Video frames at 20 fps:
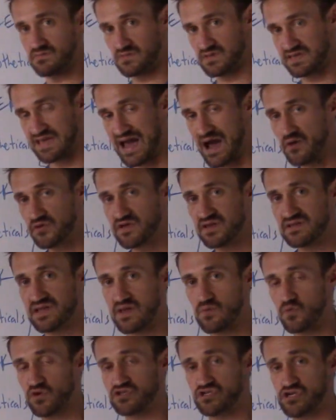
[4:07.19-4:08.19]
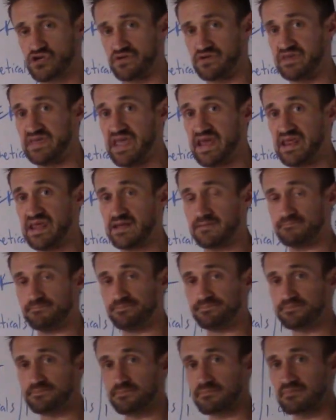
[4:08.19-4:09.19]
Calculate what you're getting,
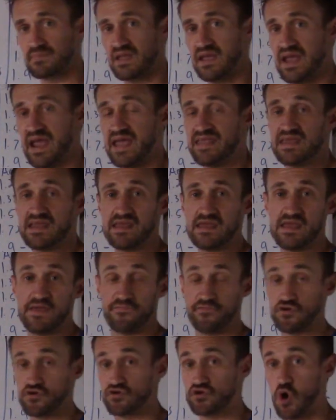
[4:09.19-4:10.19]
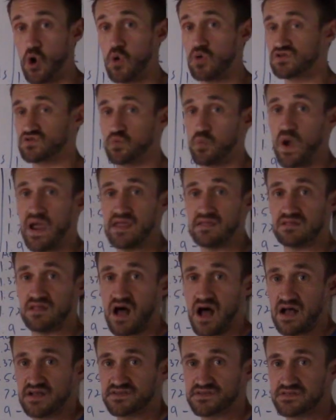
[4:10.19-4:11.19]
and then if your goal is weight
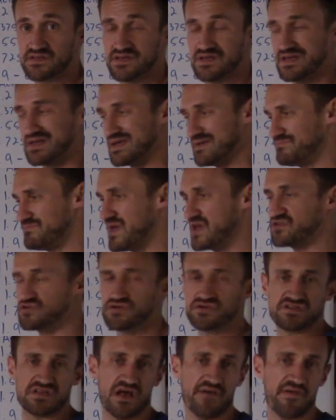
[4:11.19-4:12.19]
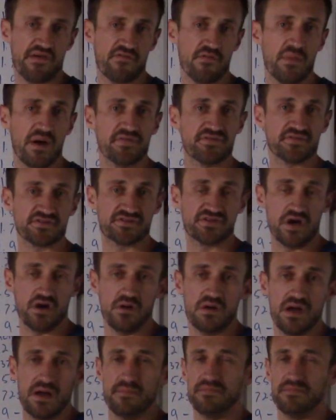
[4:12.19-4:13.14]
loss, measure yourself every month or so.